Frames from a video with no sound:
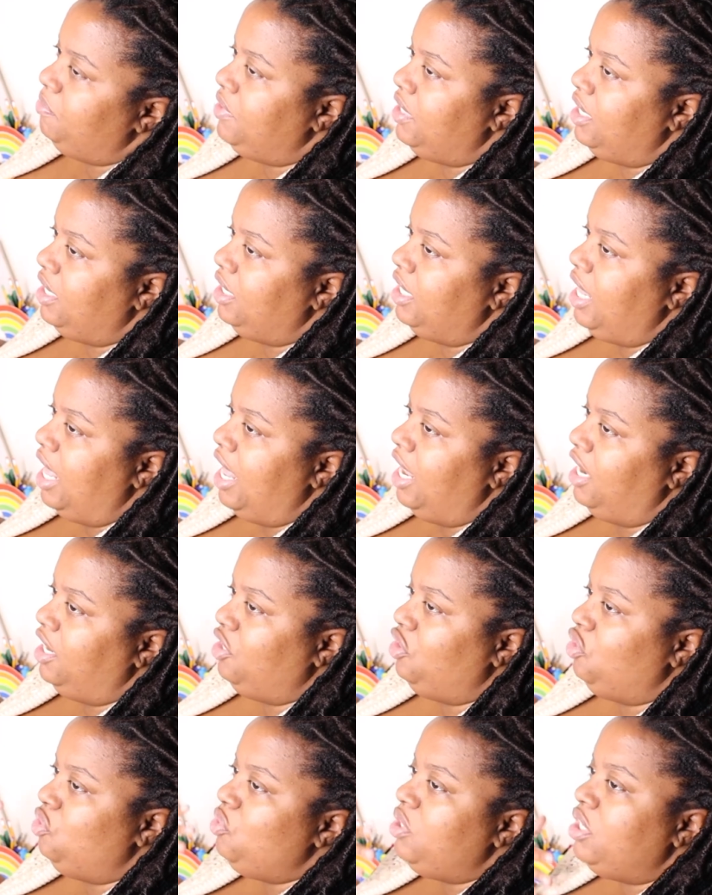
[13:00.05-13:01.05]
something
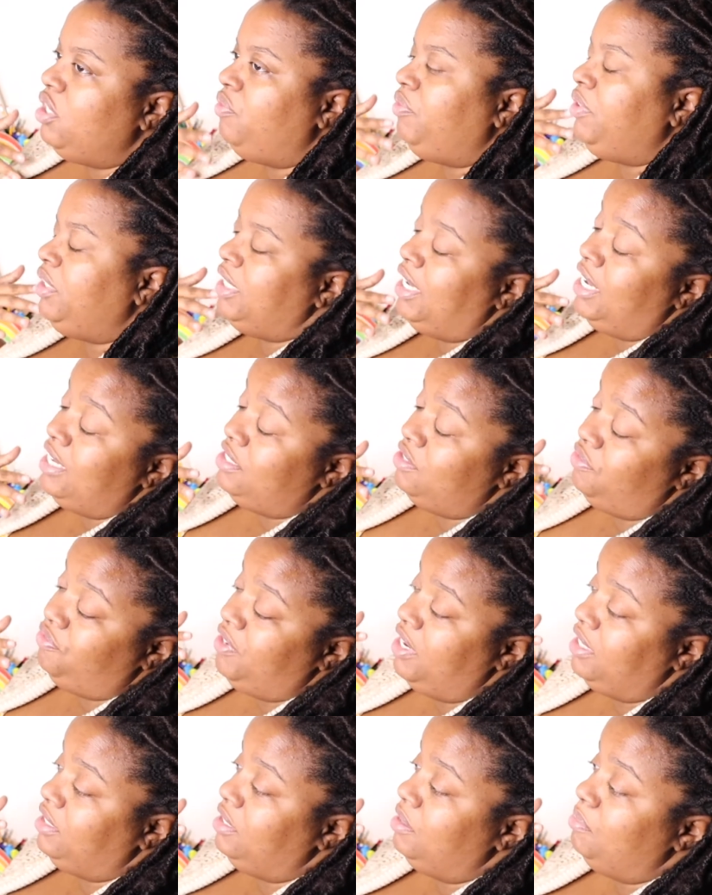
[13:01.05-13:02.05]
that you didn't
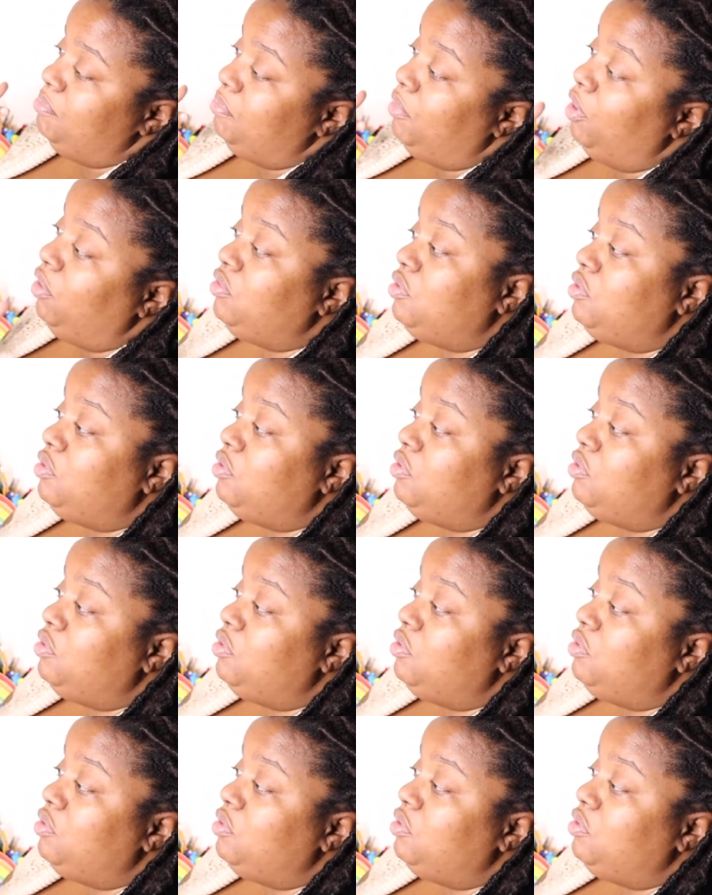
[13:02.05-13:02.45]
realize affected